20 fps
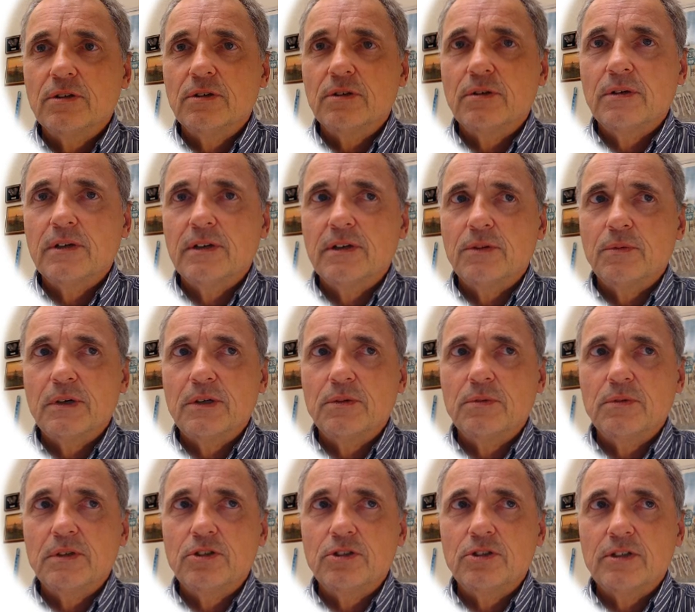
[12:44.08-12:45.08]
So
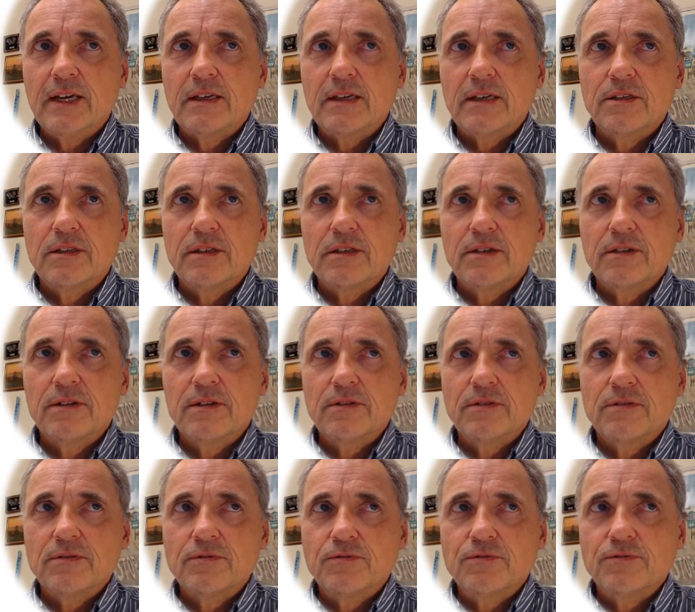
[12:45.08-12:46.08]
when we check
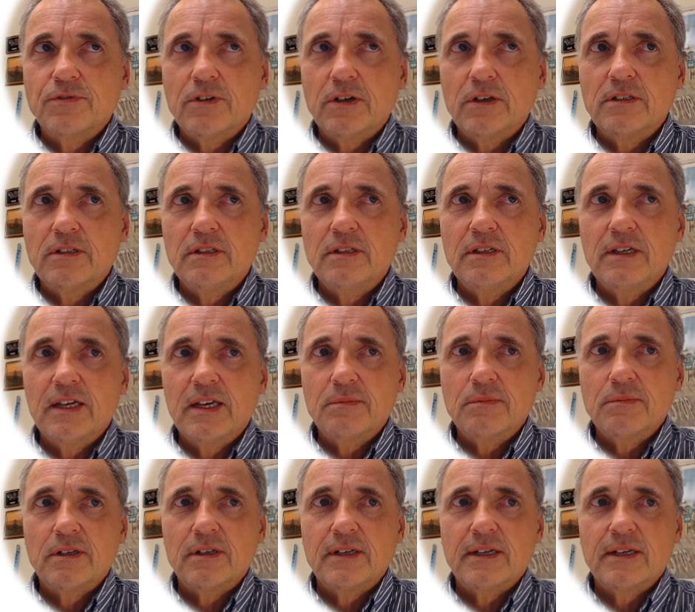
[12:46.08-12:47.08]
the 4D
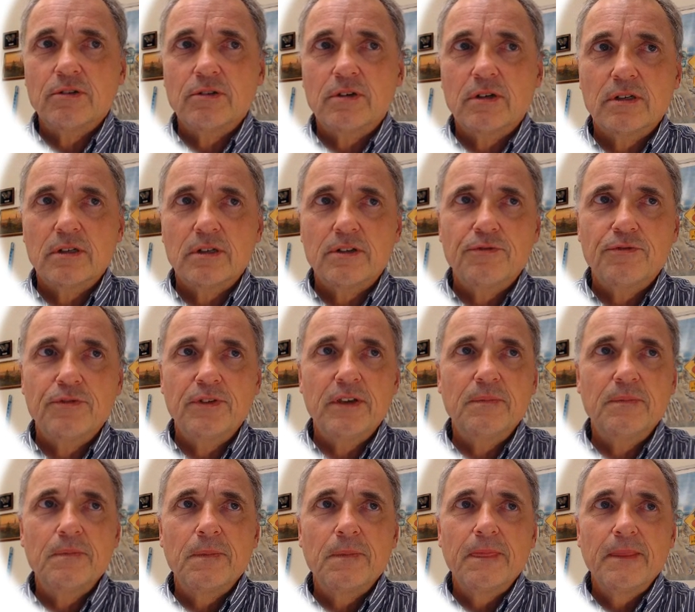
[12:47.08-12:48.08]
MR
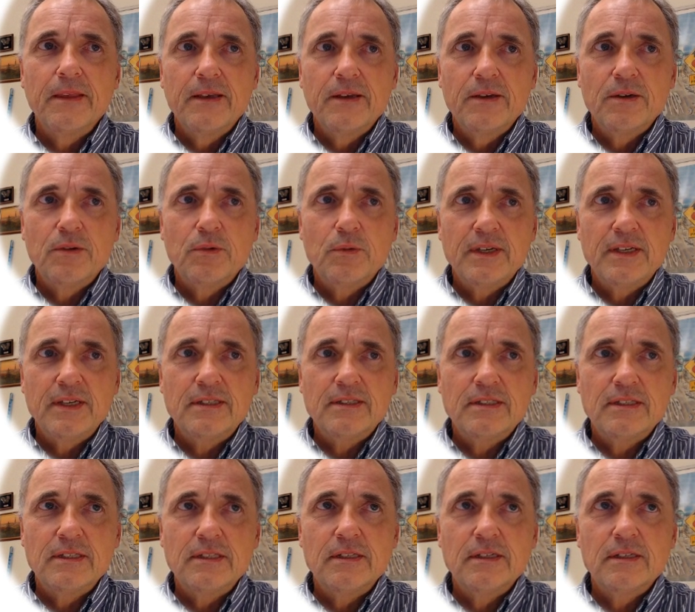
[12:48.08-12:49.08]
angiography,
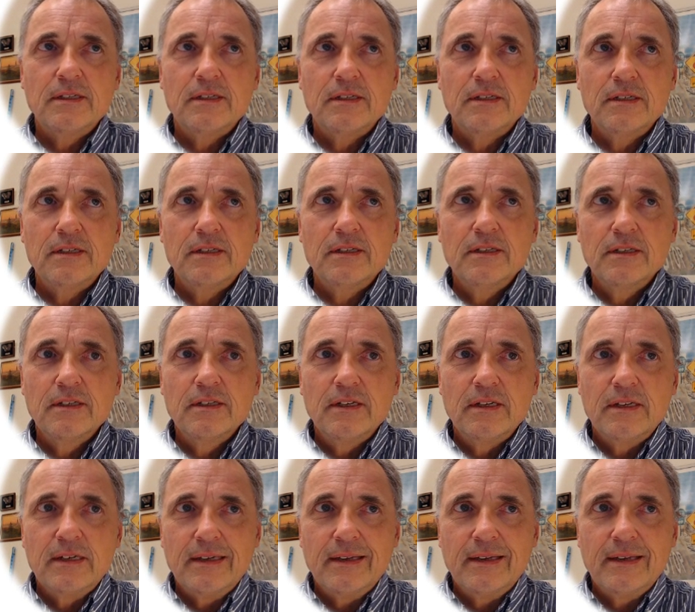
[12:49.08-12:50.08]
we see a
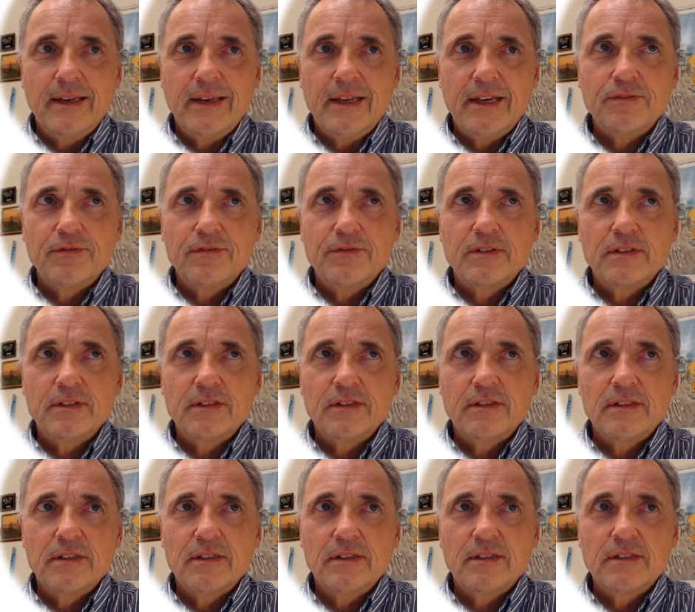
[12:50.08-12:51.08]
left
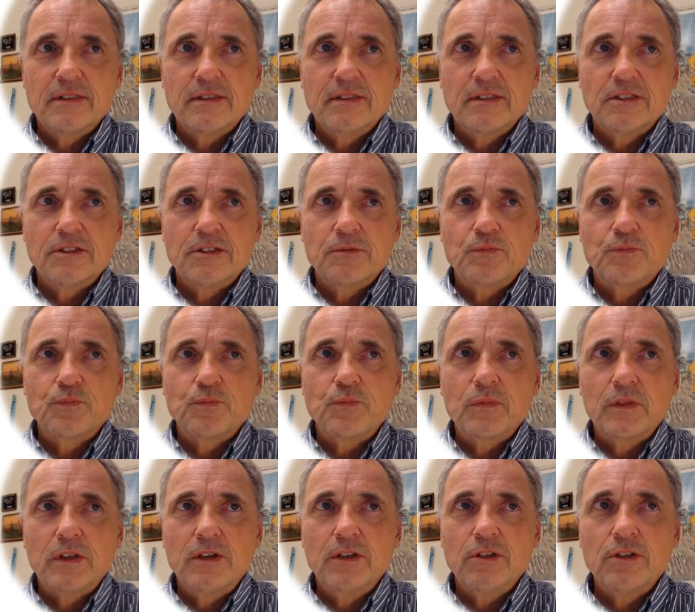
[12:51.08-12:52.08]

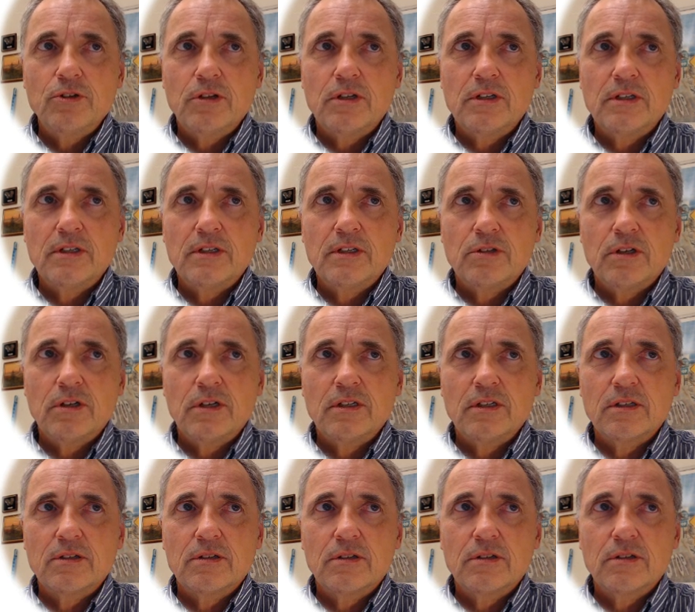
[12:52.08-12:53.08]
internal
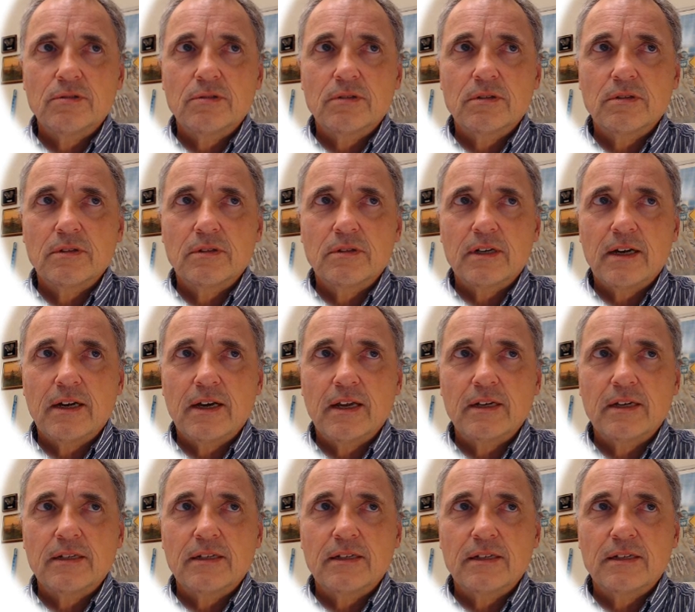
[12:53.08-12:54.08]
carotid
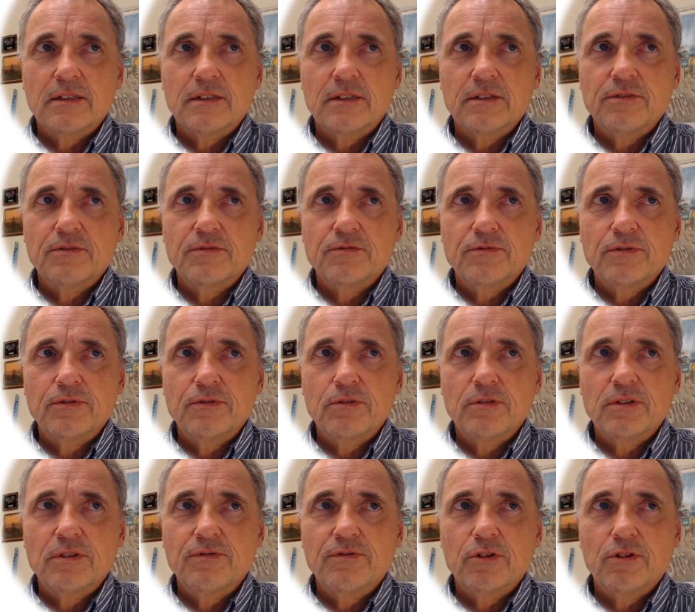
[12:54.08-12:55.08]
autograd and a
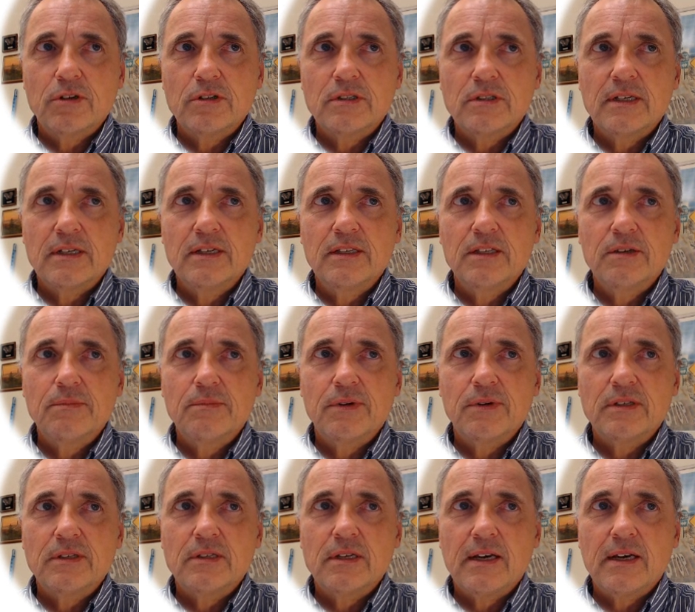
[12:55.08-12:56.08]
flow reversal in the
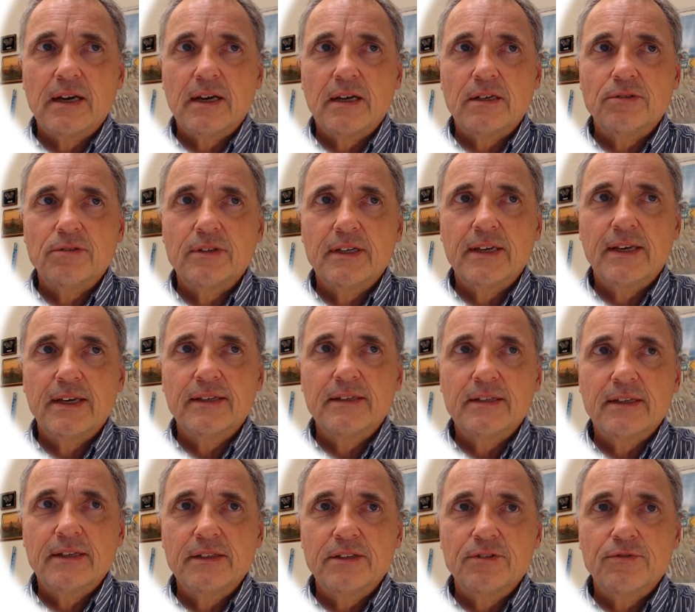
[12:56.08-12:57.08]
basilar artery
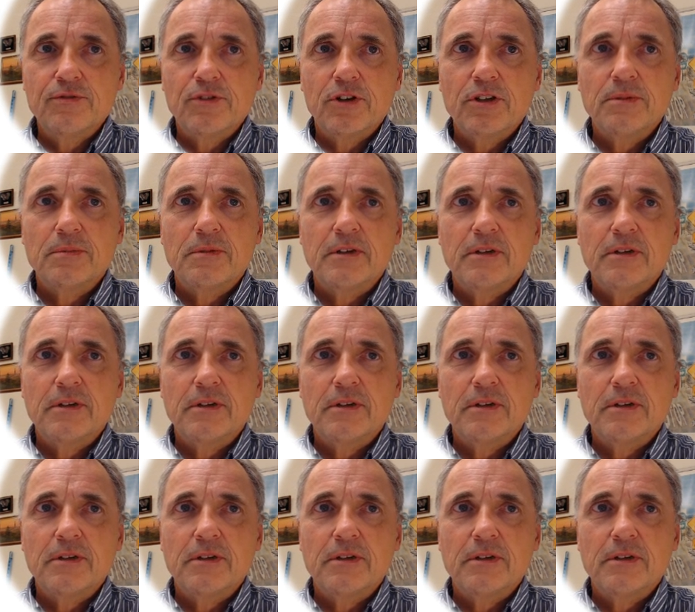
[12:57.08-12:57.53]
and in the